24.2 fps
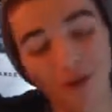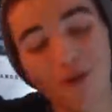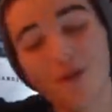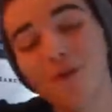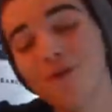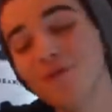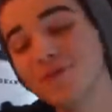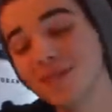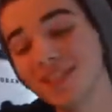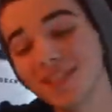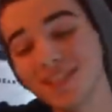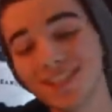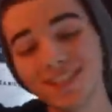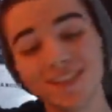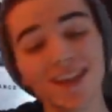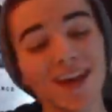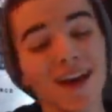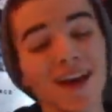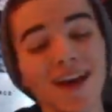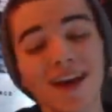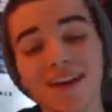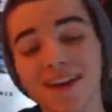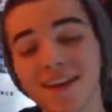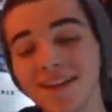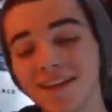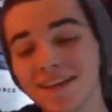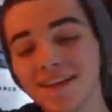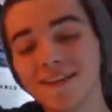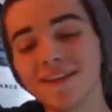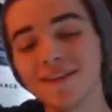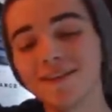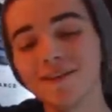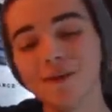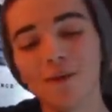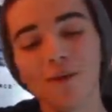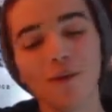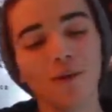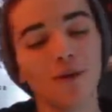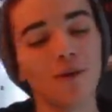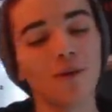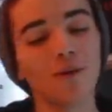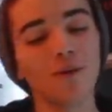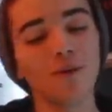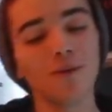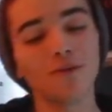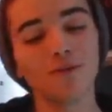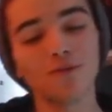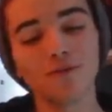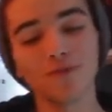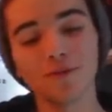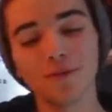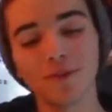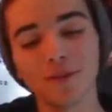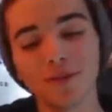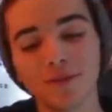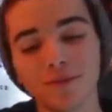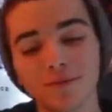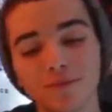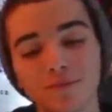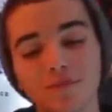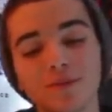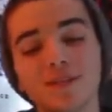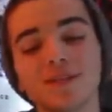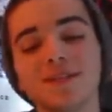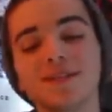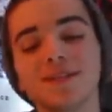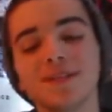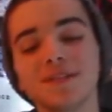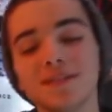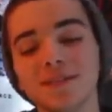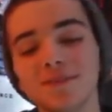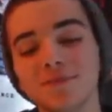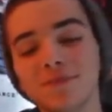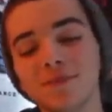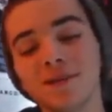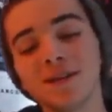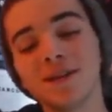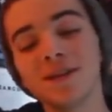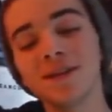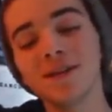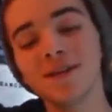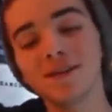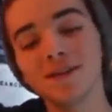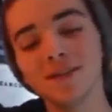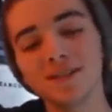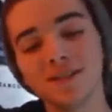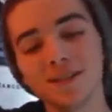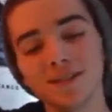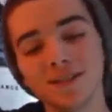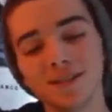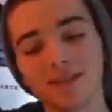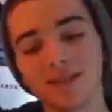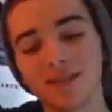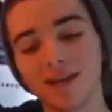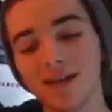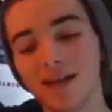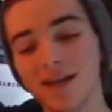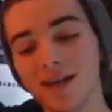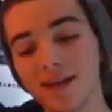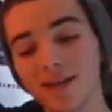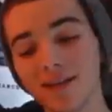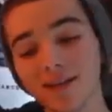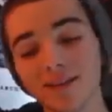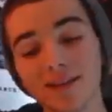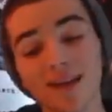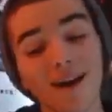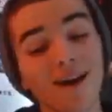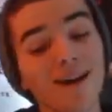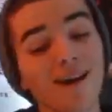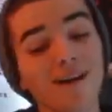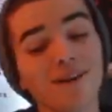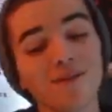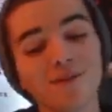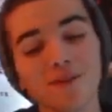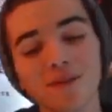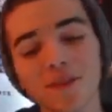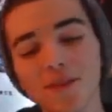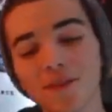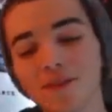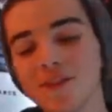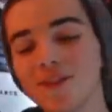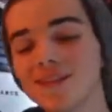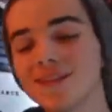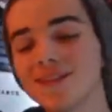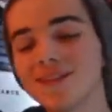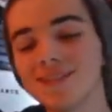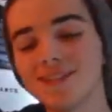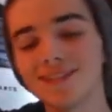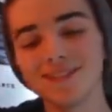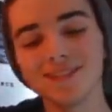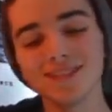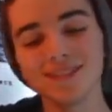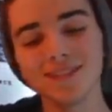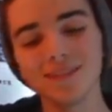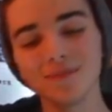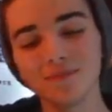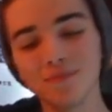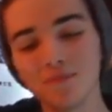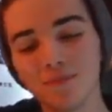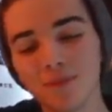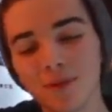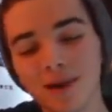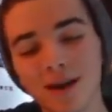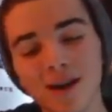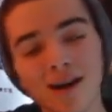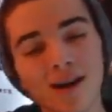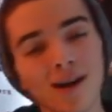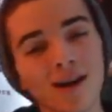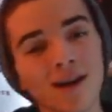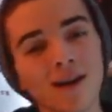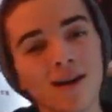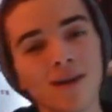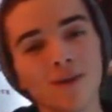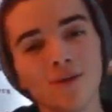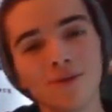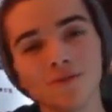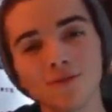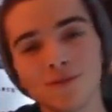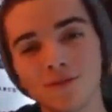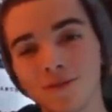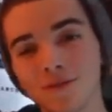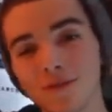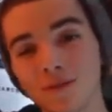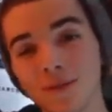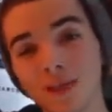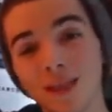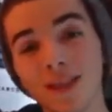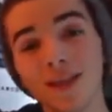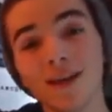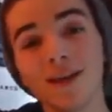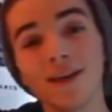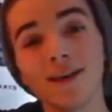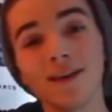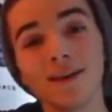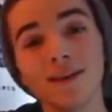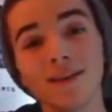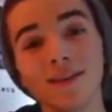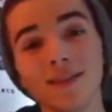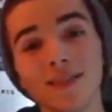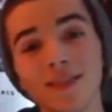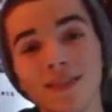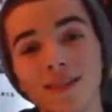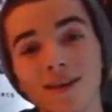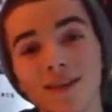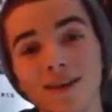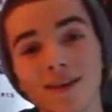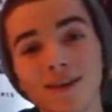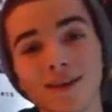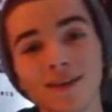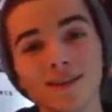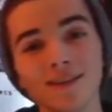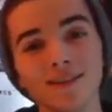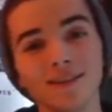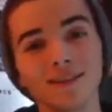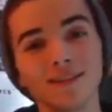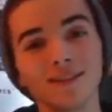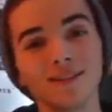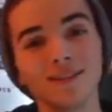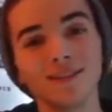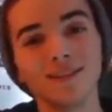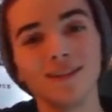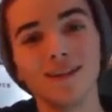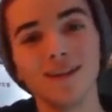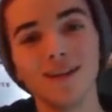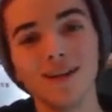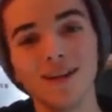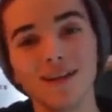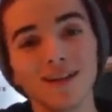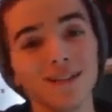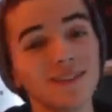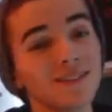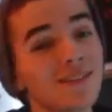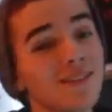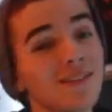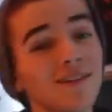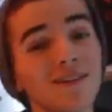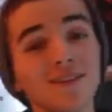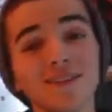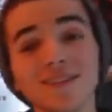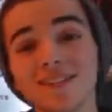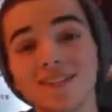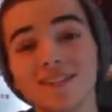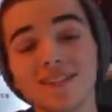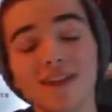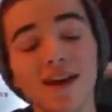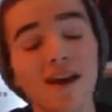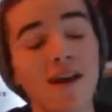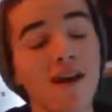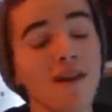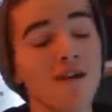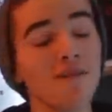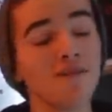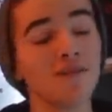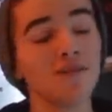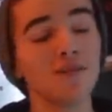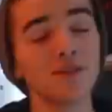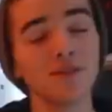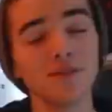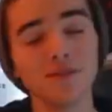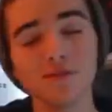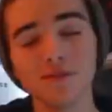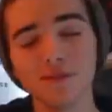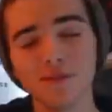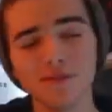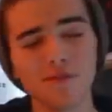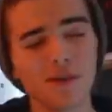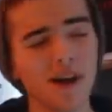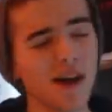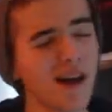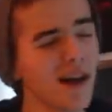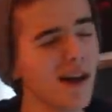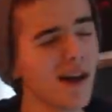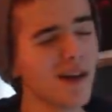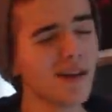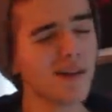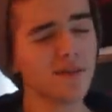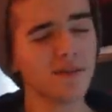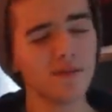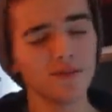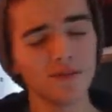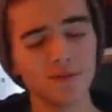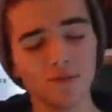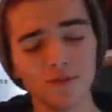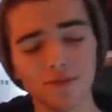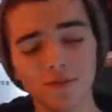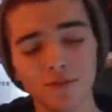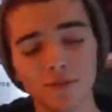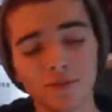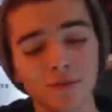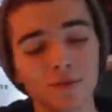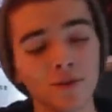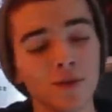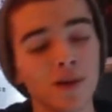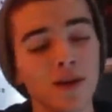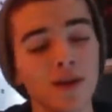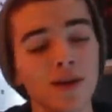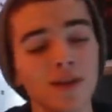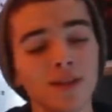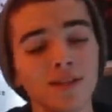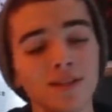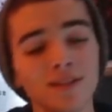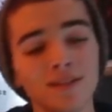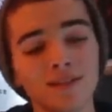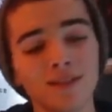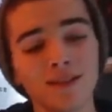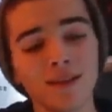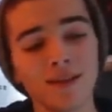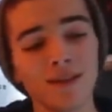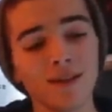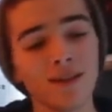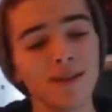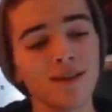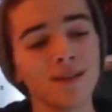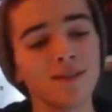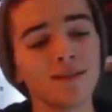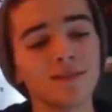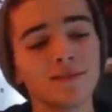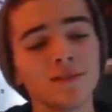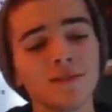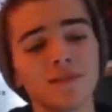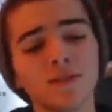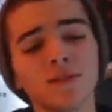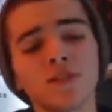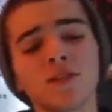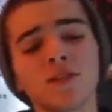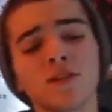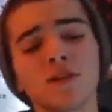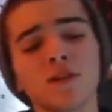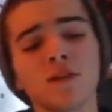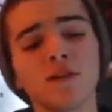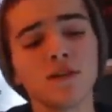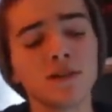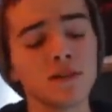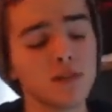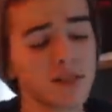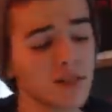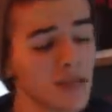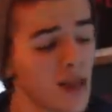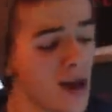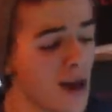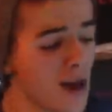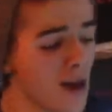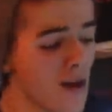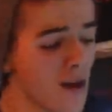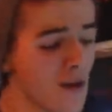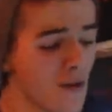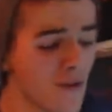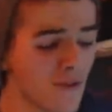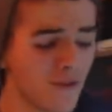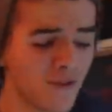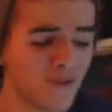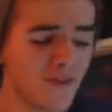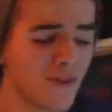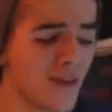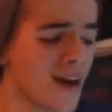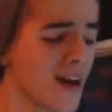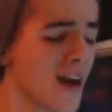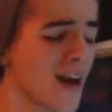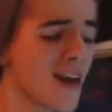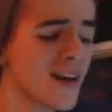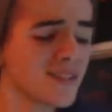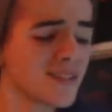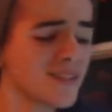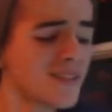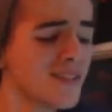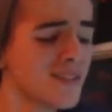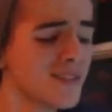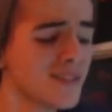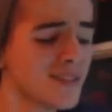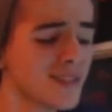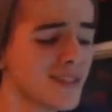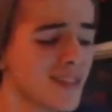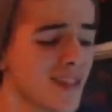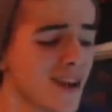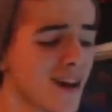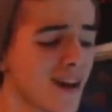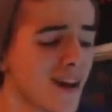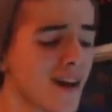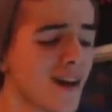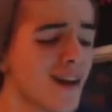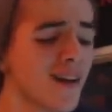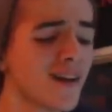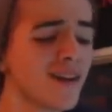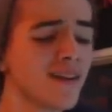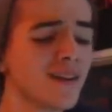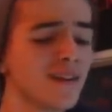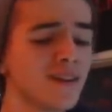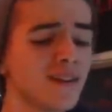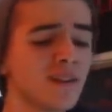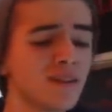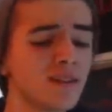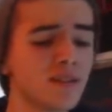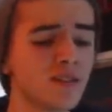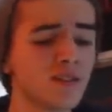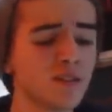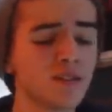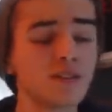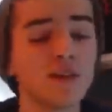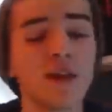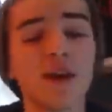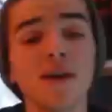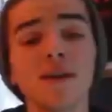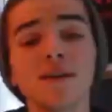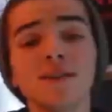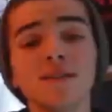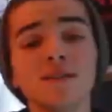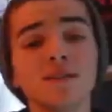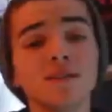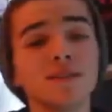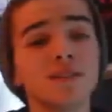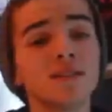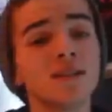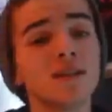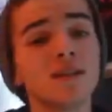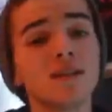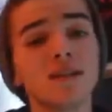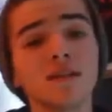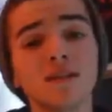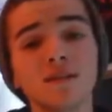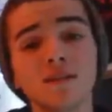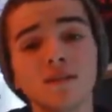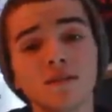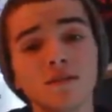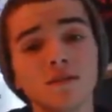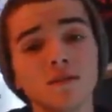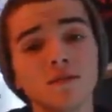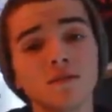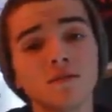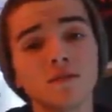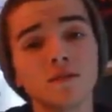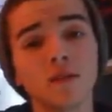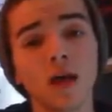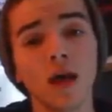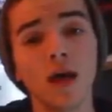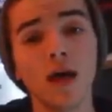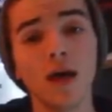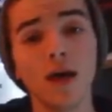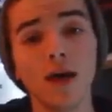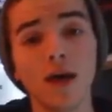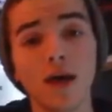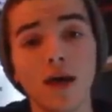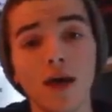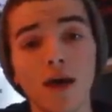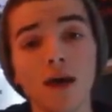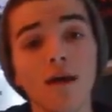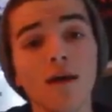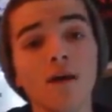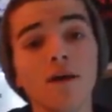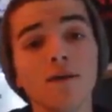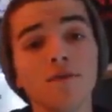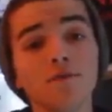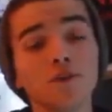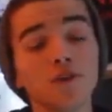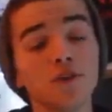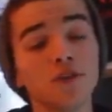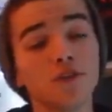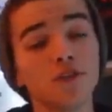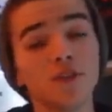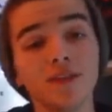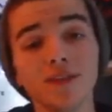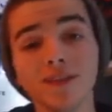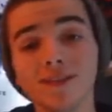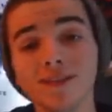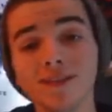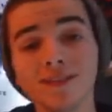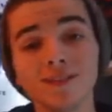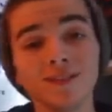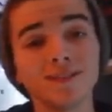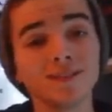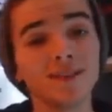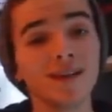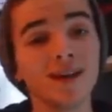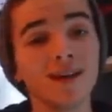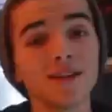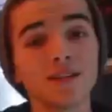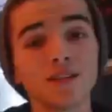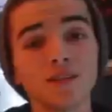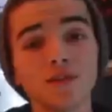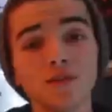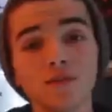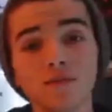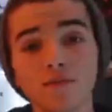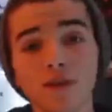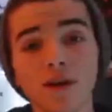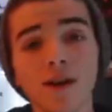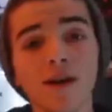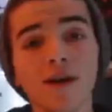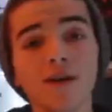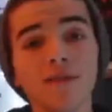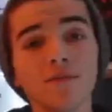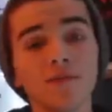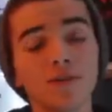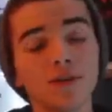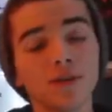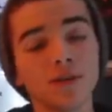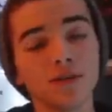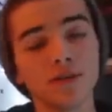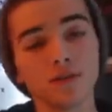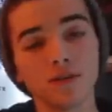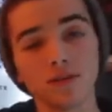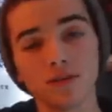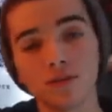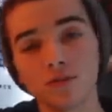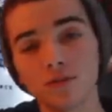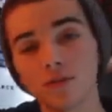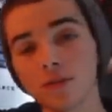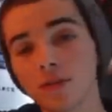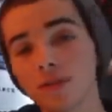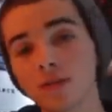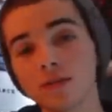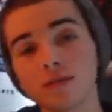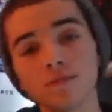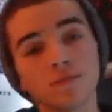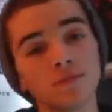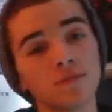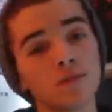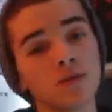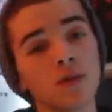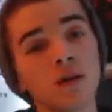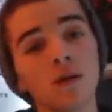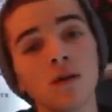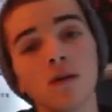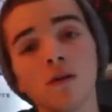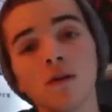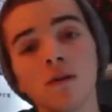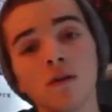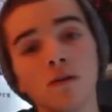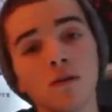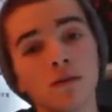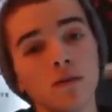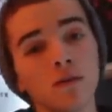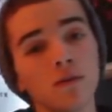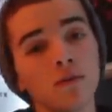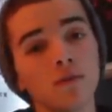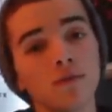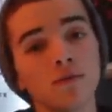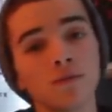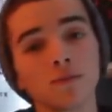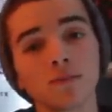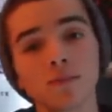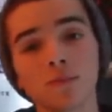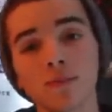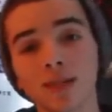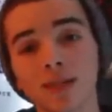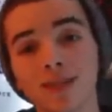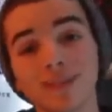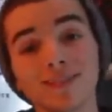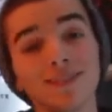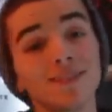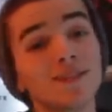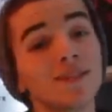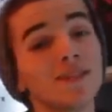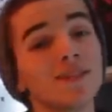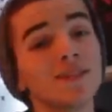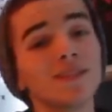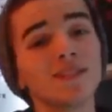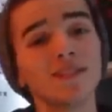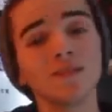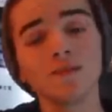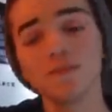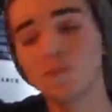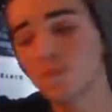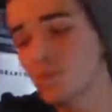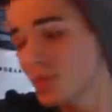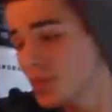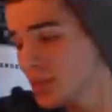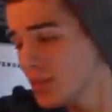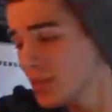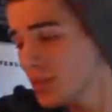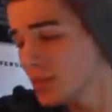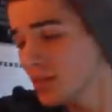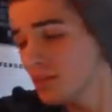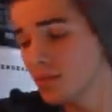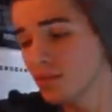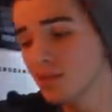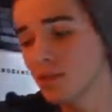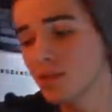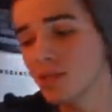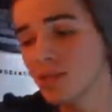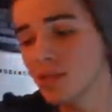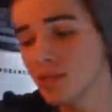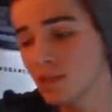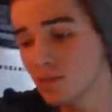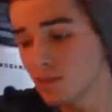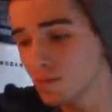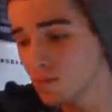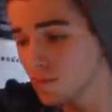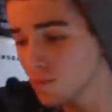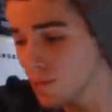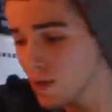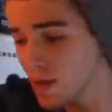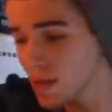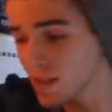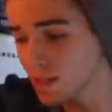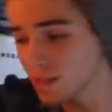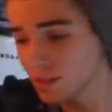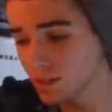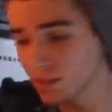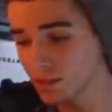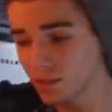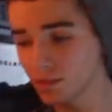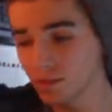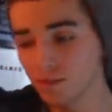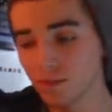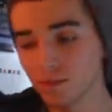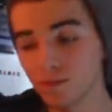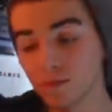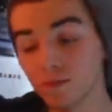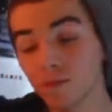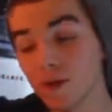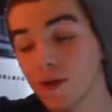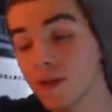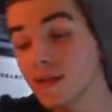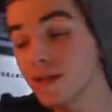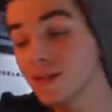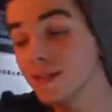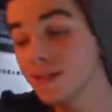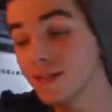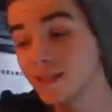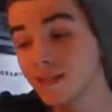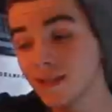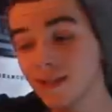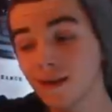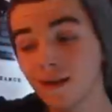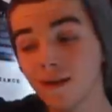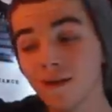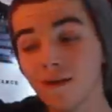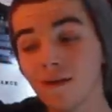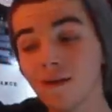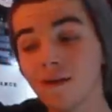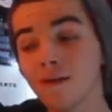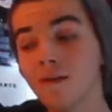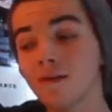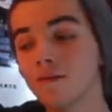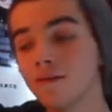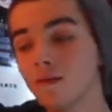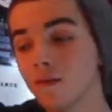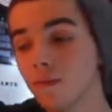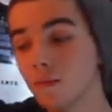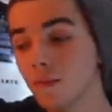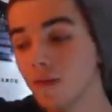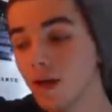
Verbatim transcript: Only getting older, baby, and I've been thinking about you lately. Does it ever drive you crazy just how fast the night changes? Everything that you've ever dreamed of disappearing when you wake up.